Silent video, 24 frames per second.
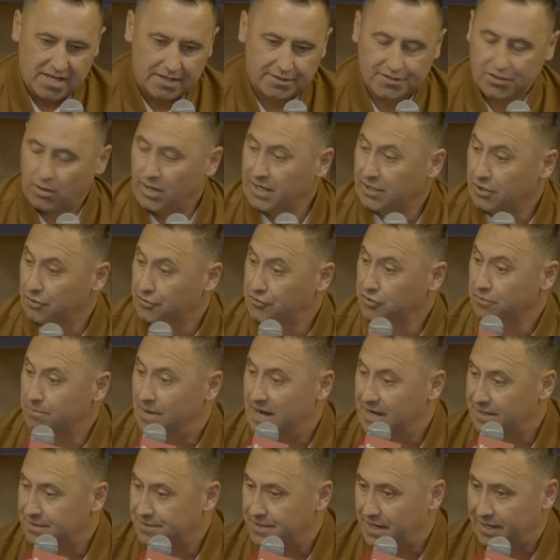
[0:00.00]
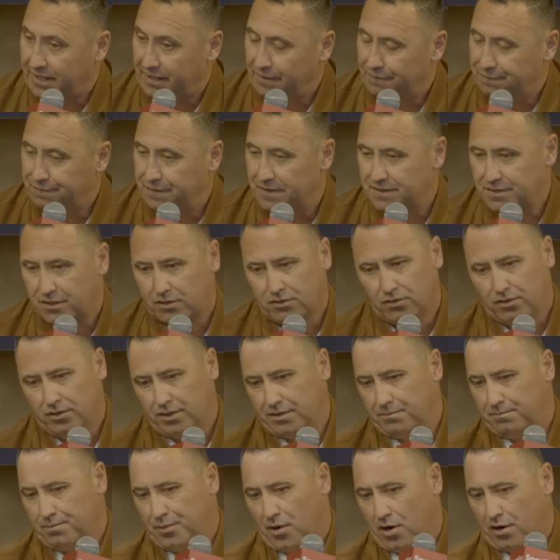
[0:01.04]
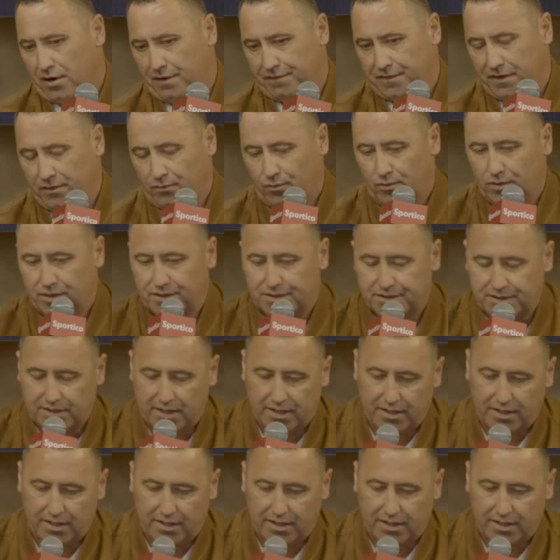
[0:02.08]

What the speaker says: So I go do my executive physical, and part of it was